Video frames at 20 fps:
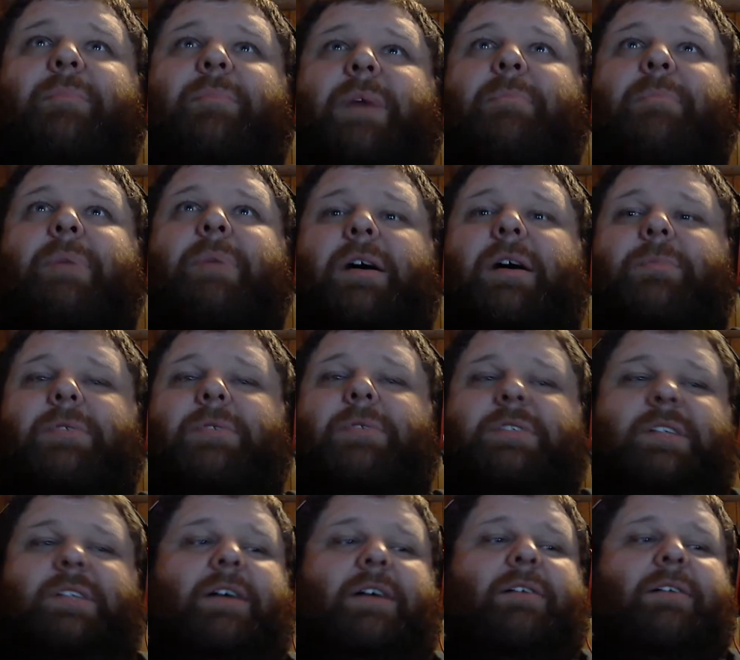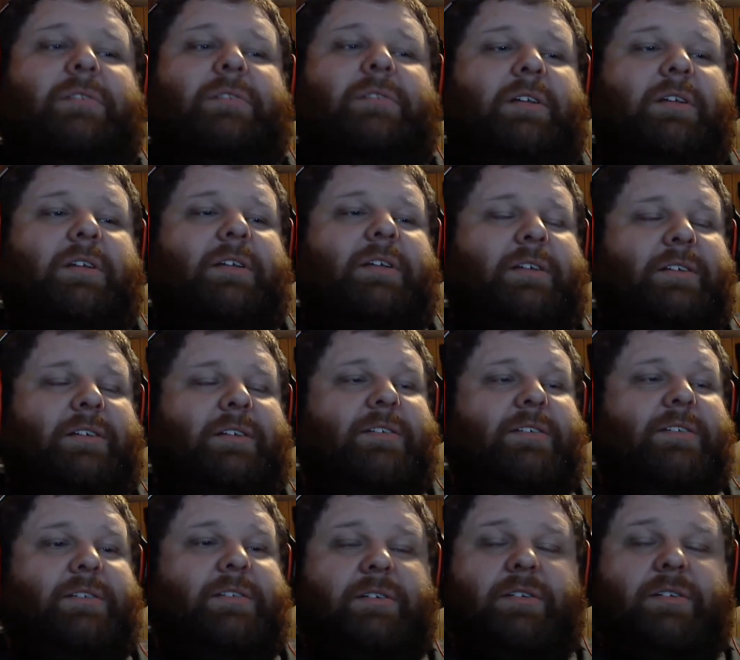my bomb was down,
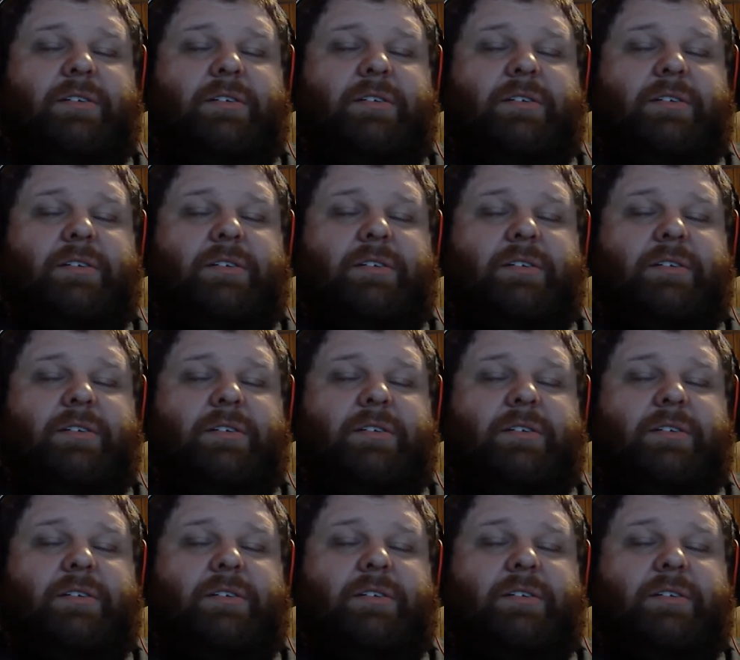so